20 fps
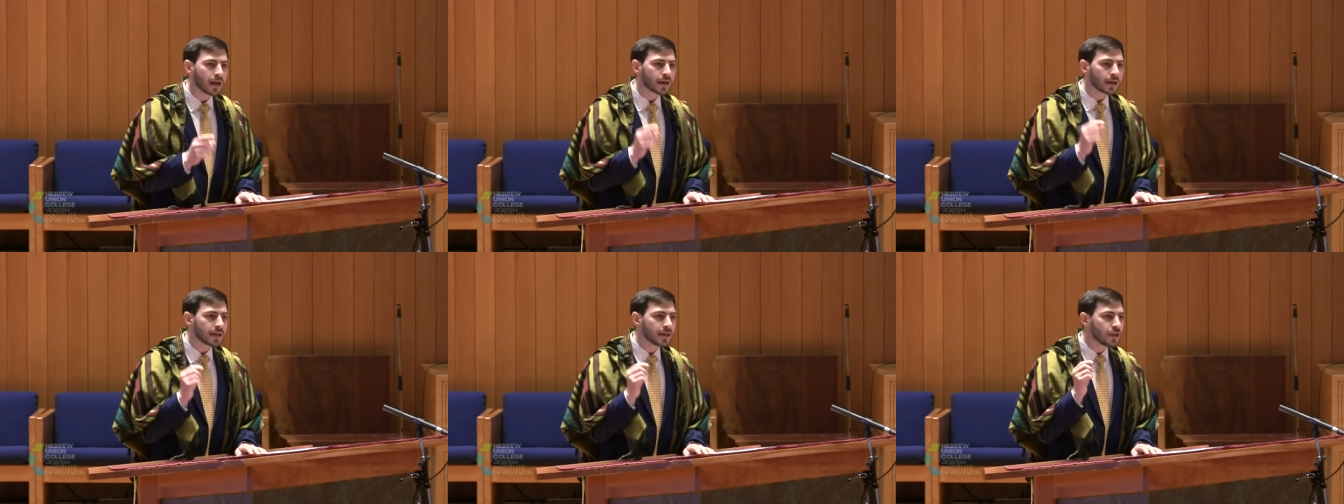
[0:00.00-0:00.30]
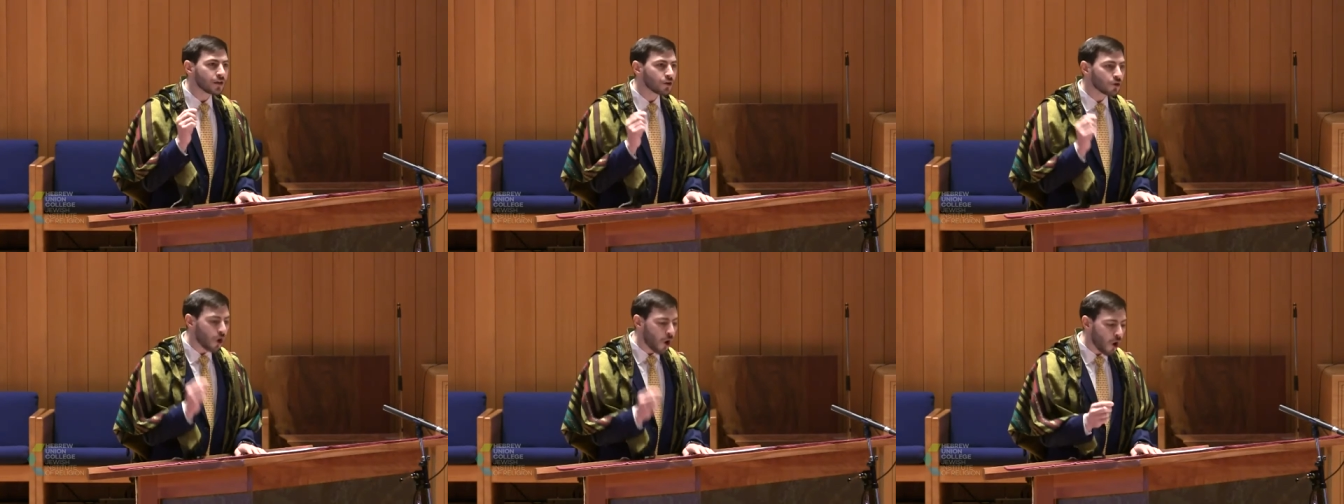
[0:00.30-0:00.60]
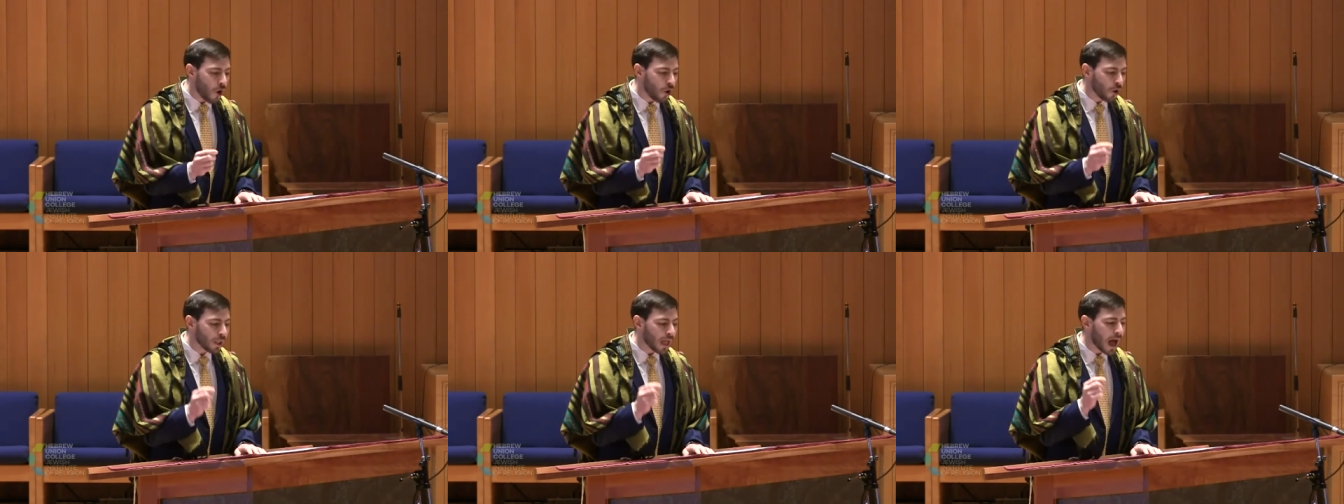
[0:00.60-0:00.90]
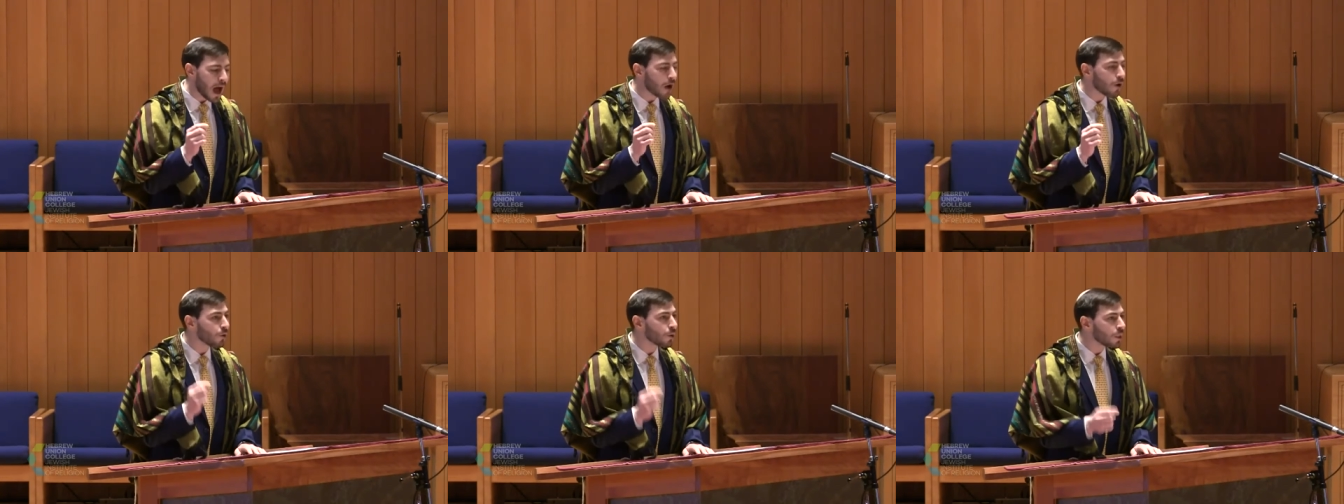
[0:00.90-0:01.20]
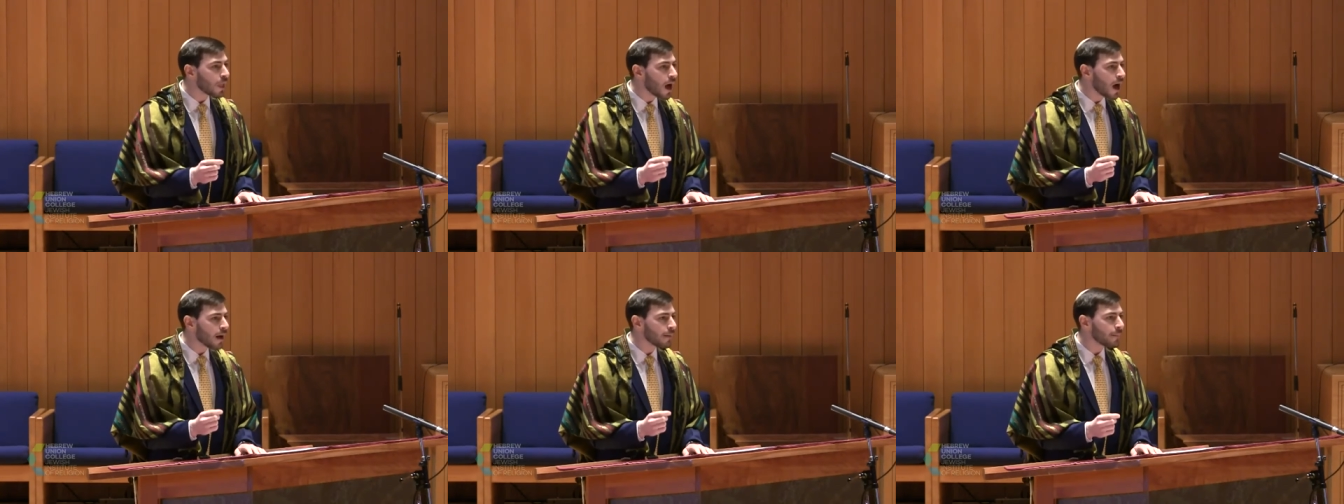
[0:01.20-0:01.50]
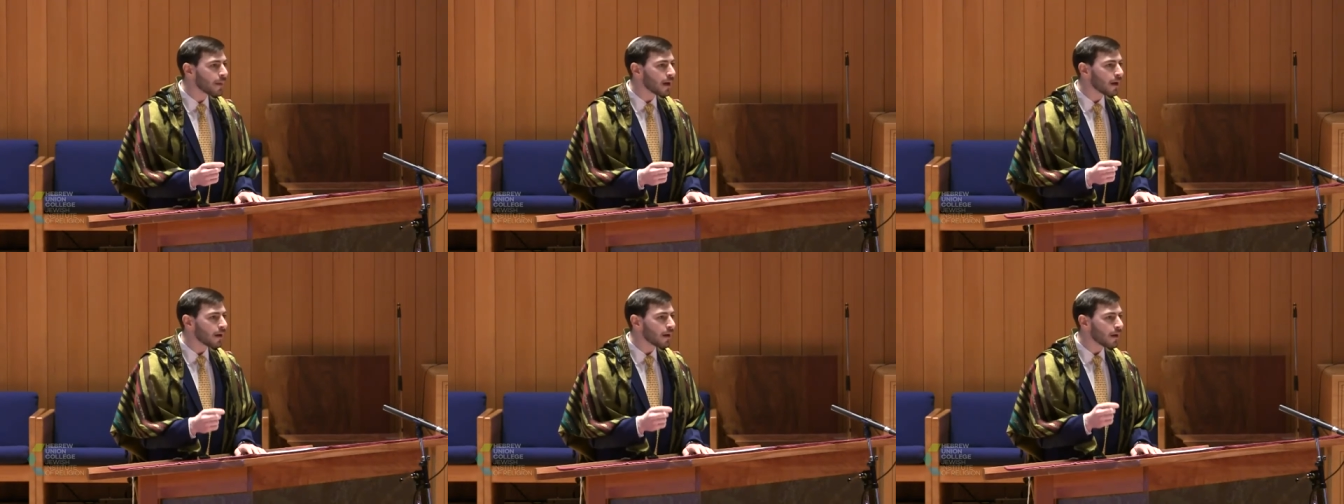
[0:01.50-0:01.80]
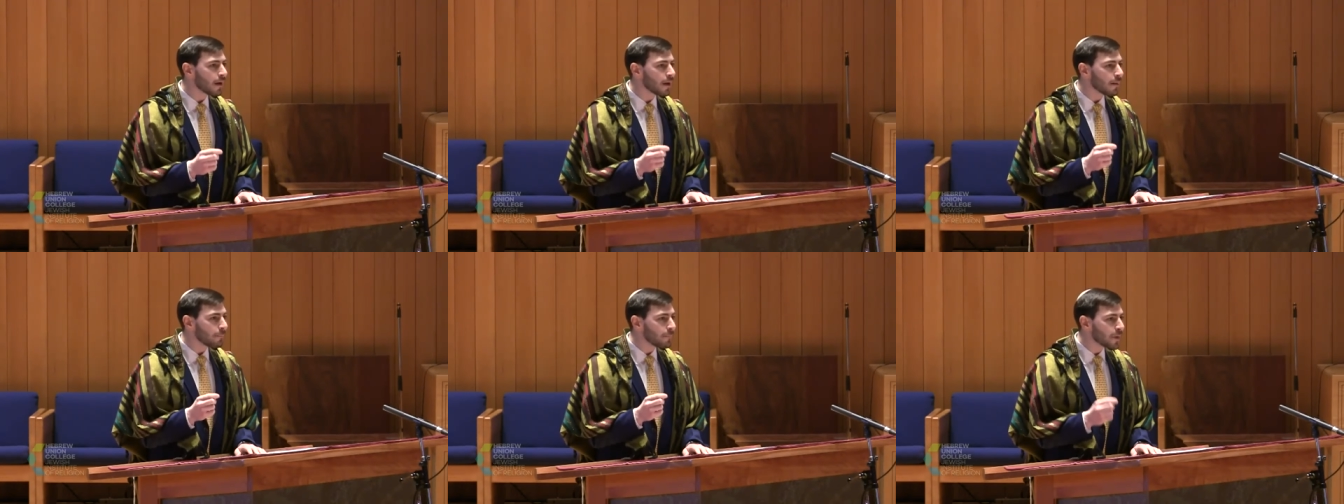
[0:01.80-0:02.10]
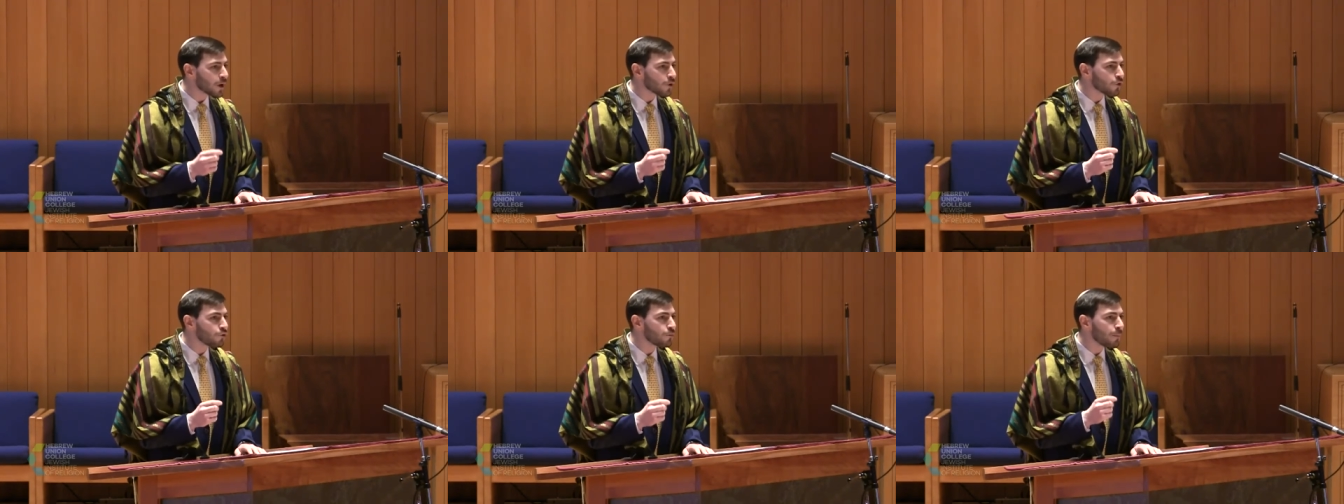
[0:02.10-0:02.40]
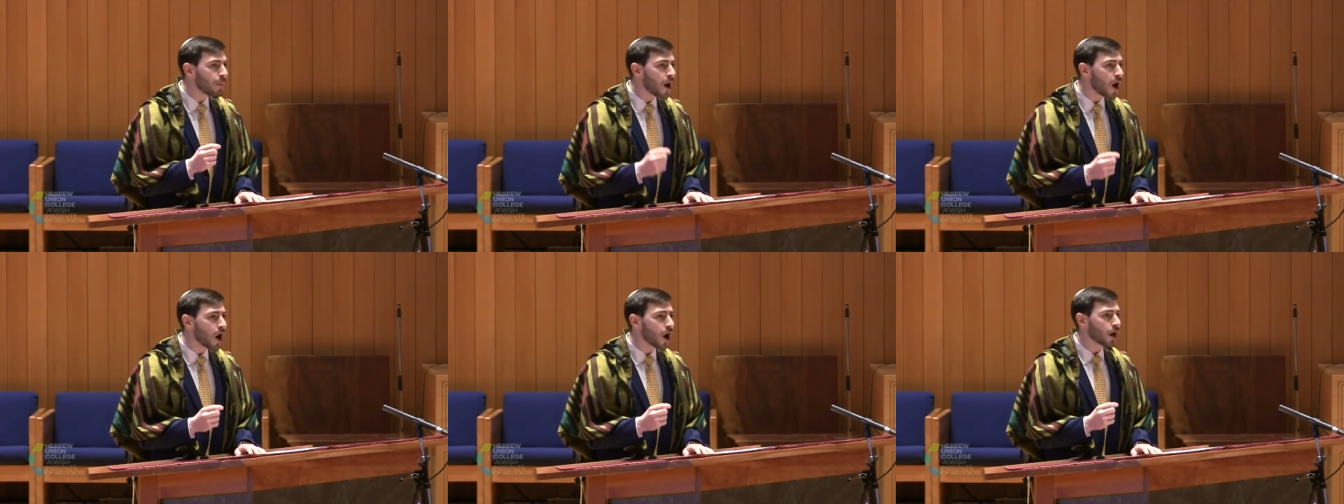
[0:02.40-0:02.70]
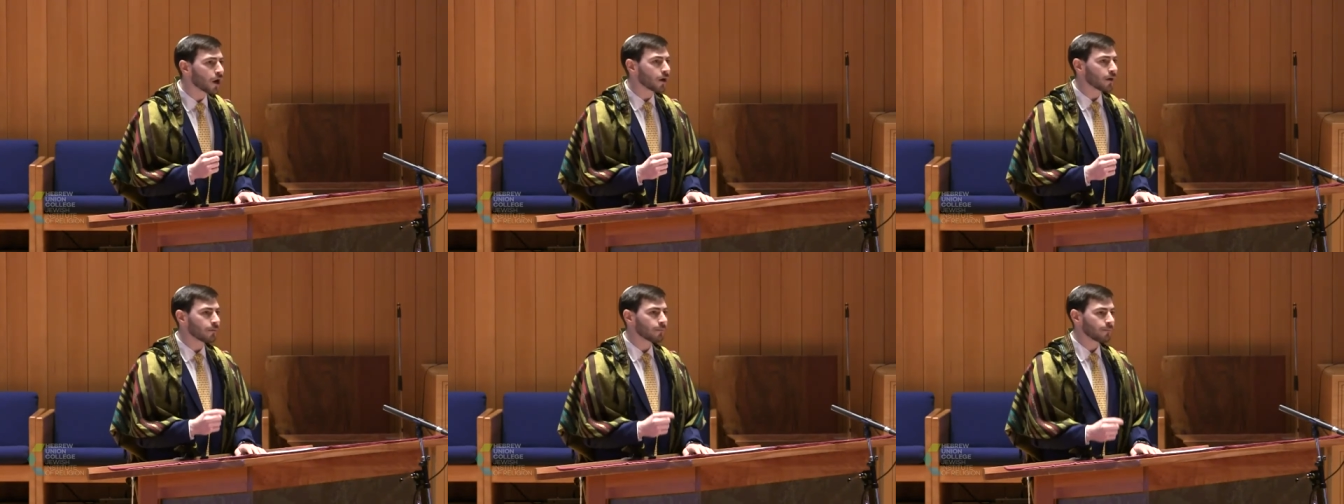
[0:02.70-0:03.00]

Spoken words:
ki kol ha'olam mechubar.